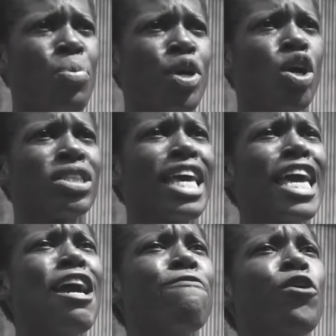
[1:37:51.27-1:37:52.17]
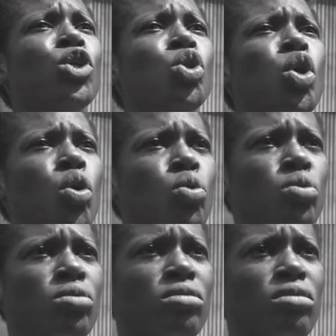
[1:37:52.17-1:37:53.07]
because if you
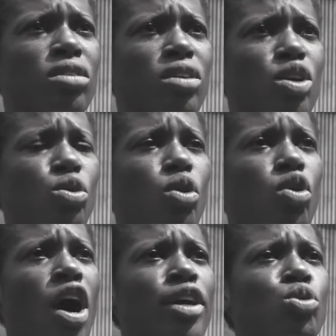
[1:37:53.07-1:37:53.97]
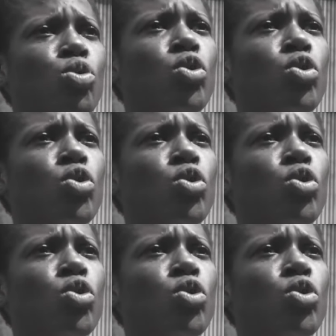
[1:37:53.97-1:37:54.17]
do, you're going to